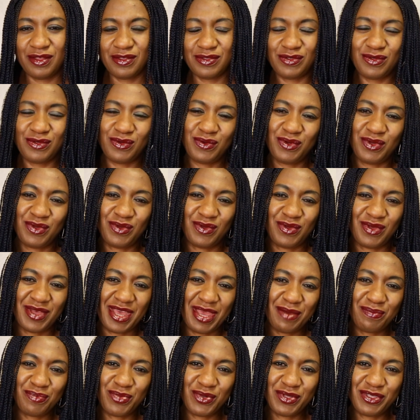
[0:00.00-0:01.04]
So
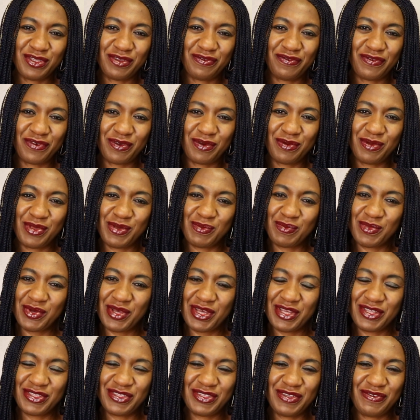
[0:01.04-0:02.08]
I bought it from him
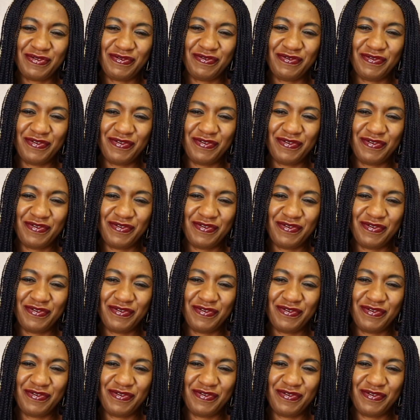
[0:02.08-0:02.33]
at a